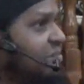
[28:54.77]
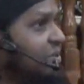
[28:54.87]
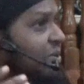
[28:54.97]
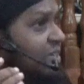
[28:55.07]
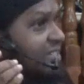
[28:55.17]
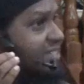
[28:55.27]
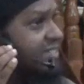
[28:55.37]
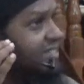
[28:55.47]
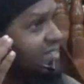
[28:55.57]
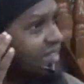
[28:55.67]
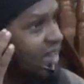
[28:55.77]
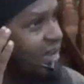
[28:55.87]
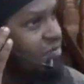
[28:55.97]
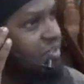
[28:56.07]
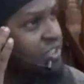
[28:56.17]
Because to
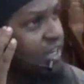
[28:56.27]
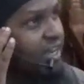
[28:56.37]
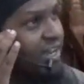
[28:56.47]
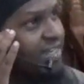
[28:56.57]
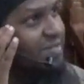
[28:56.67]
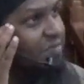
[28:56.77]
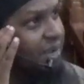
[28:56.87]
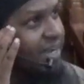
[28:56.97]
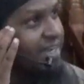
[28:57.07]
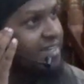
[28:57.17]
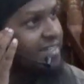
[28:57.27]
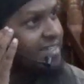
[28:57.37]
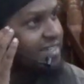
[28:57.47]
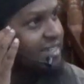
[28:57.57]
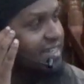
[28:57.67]
Abu Jahl's mind,
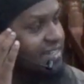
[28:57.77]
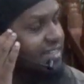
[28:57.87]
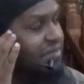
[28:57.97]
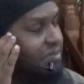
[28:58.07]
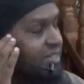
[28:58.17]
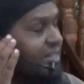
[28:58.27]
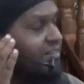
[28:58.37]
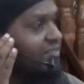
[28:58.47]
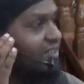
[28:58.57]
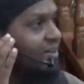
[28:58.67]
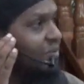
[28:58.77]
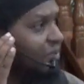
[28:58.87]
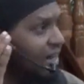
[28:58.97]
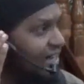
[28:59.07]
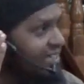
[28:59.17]
he's thinking to himself,
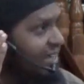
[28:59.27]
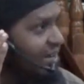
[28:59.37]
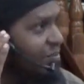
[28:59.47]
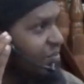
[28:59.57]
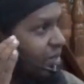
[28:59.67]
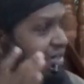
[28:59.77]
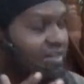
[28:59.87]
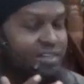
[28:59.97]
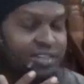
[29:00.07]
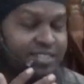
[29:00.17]
when I tell Abu Bakr